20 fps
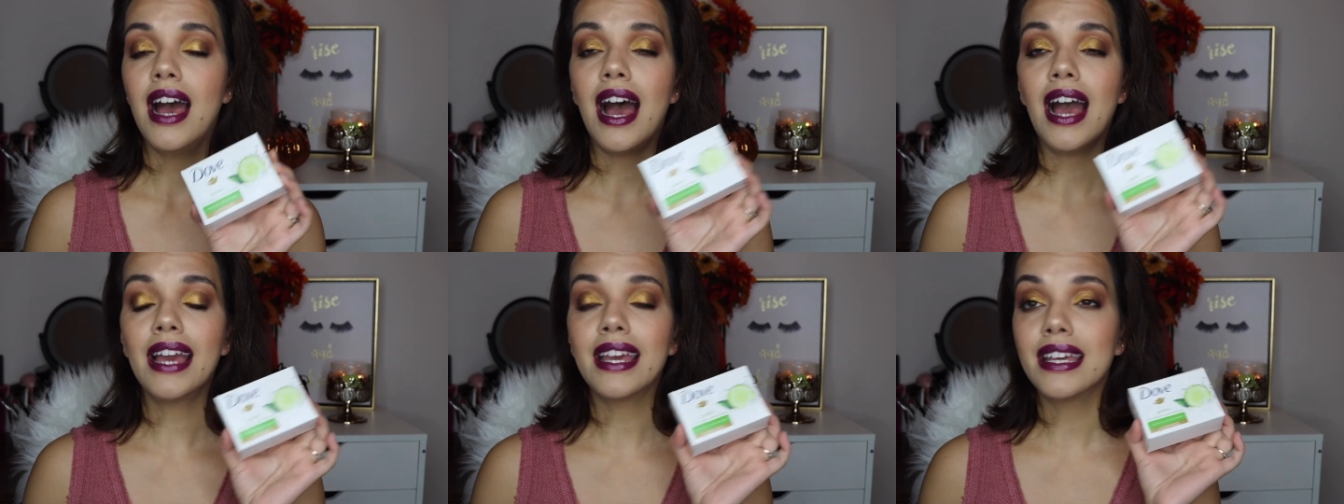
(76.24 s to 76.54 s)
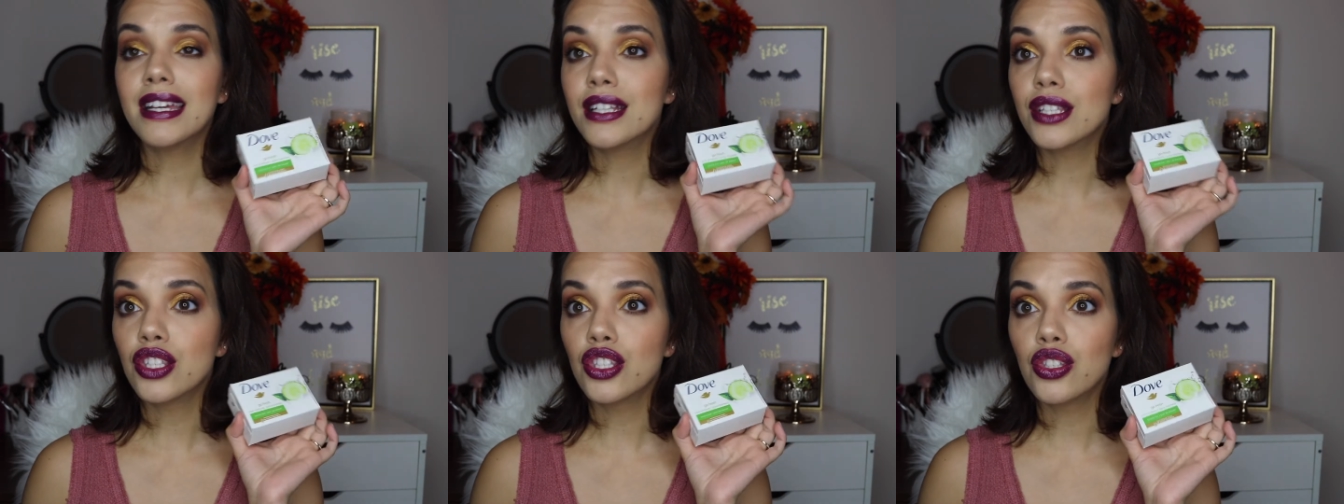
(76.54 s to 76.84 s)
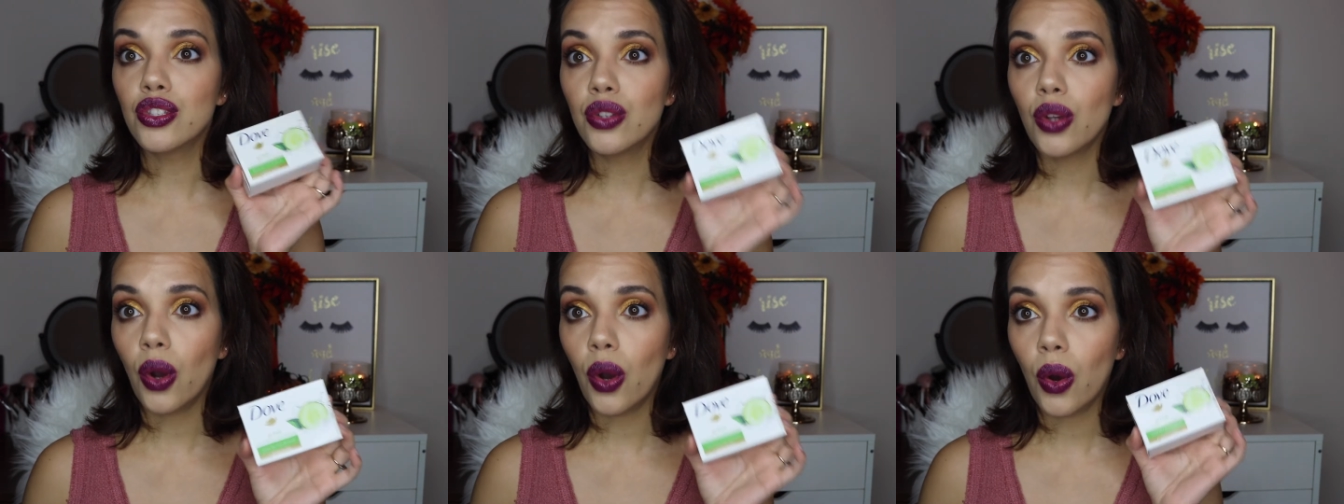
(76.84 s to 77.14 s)
I get
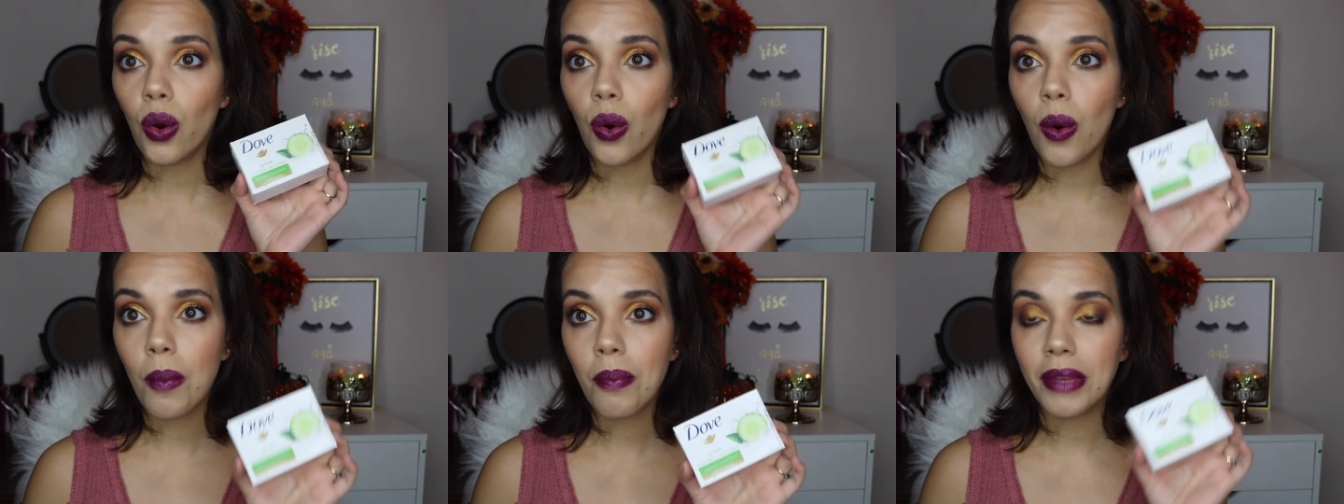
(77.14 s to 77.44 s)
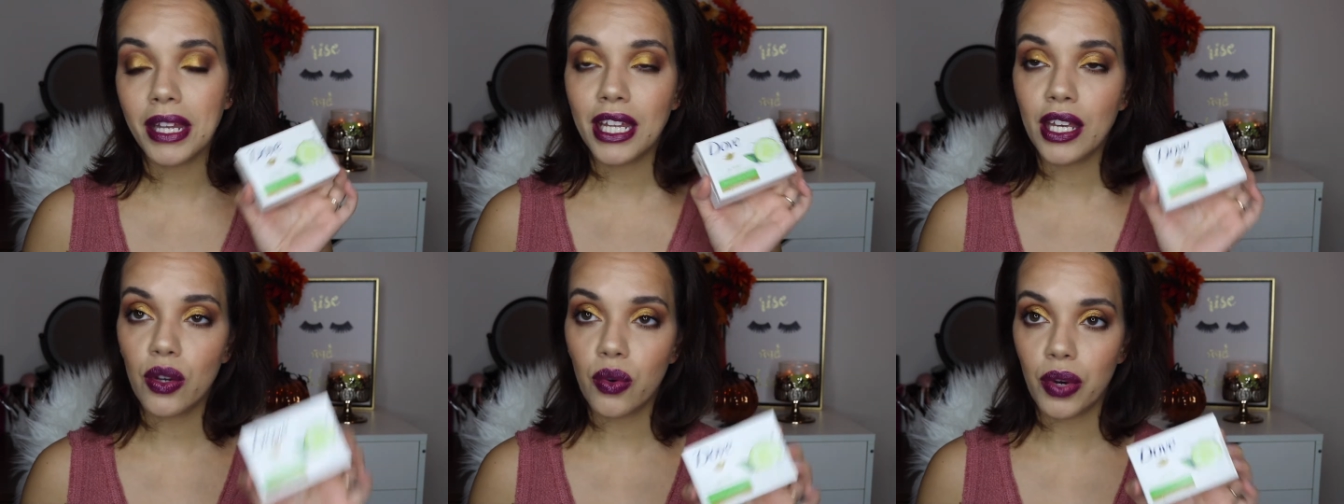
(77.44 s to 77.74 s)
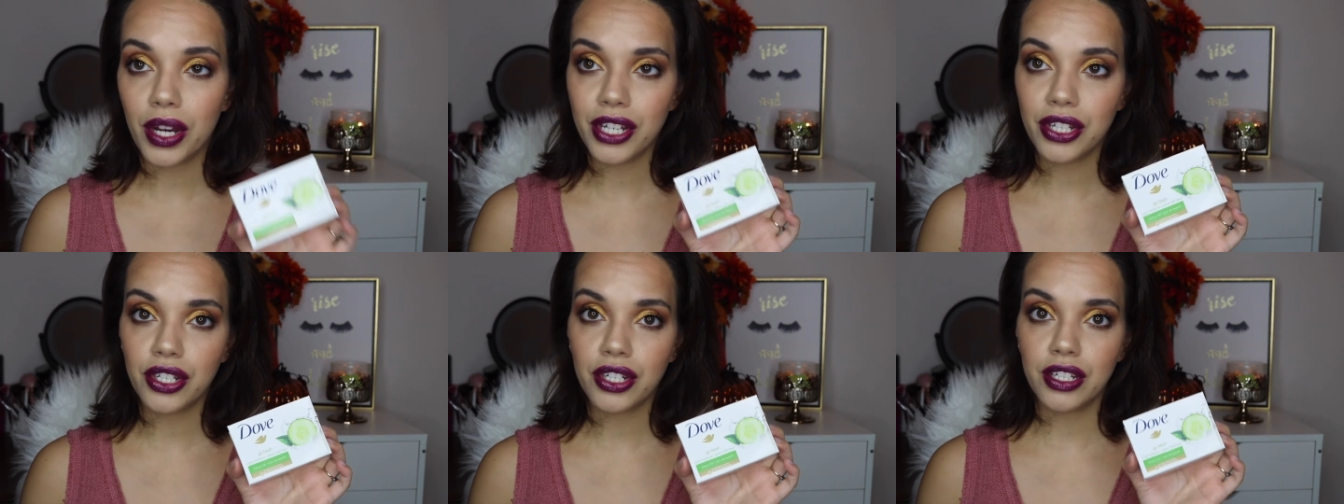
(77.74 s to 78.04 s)
so many
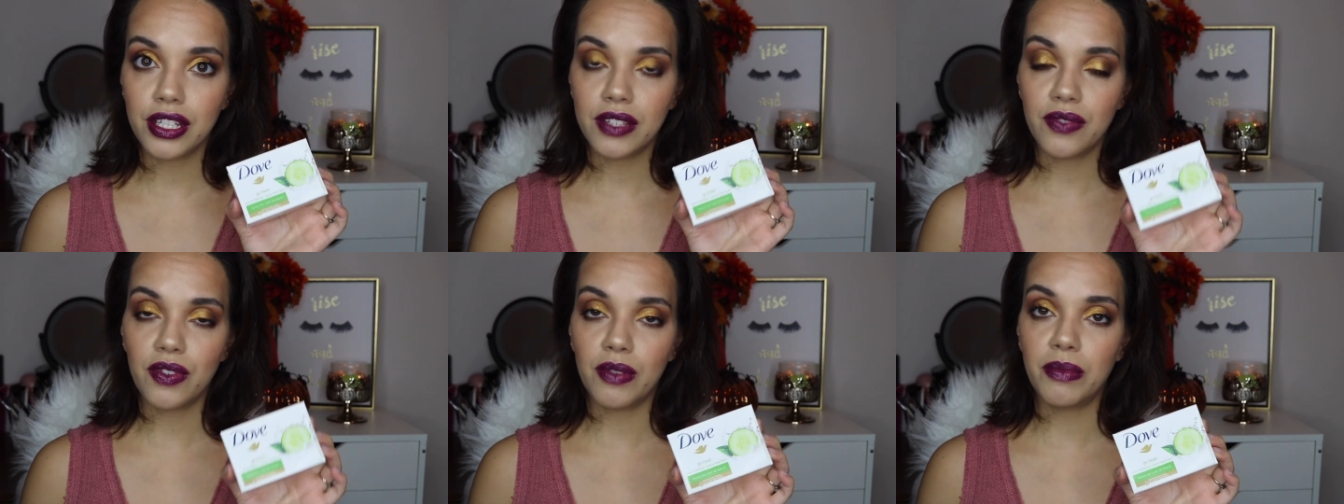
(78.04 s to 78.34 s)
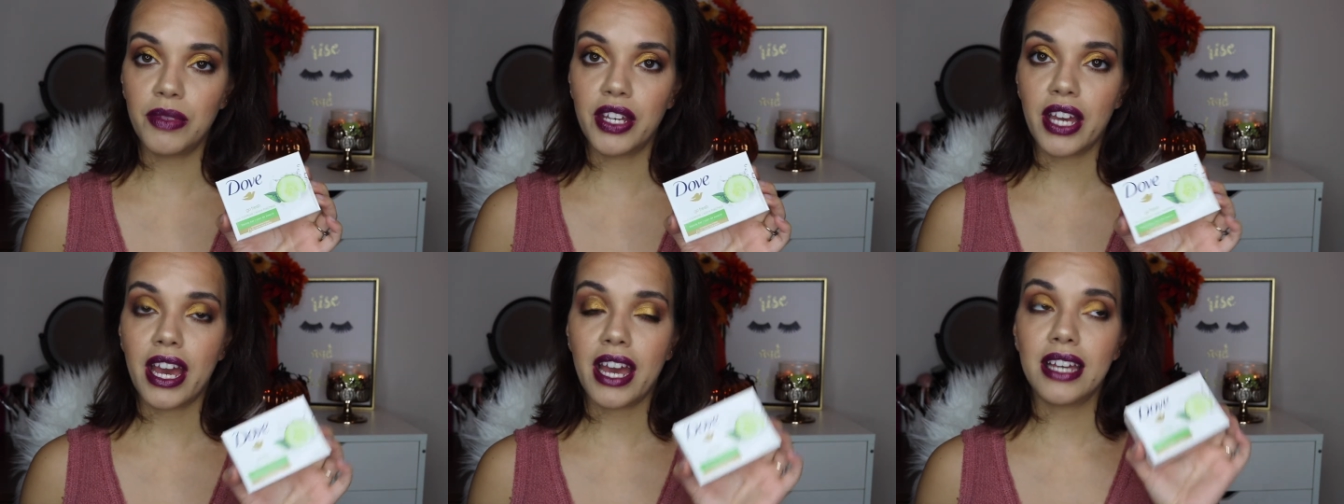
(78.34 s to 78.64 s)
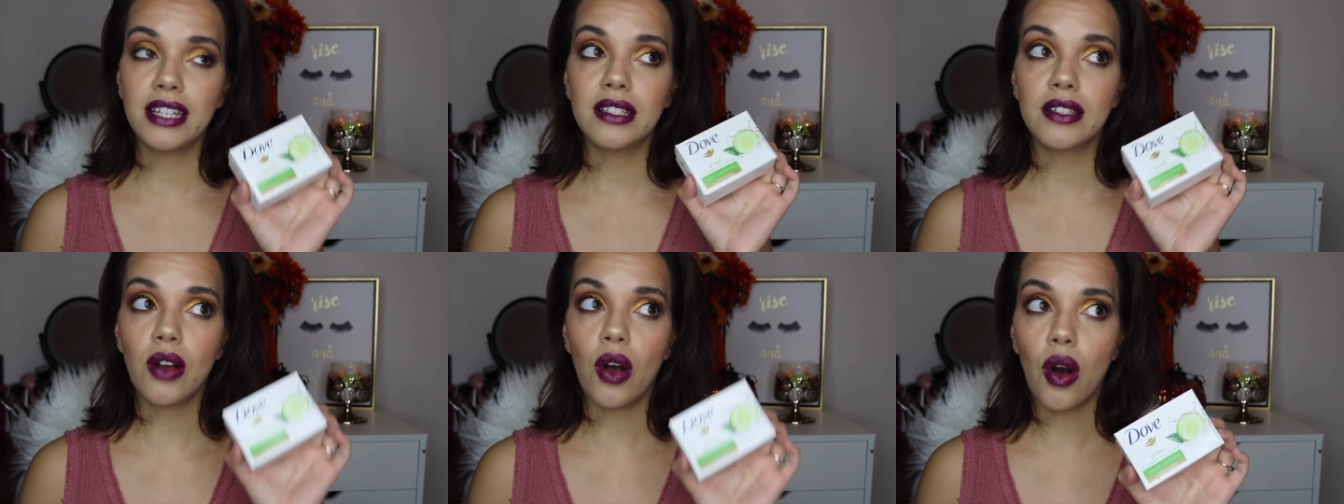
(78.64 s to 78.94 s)
questions from you guys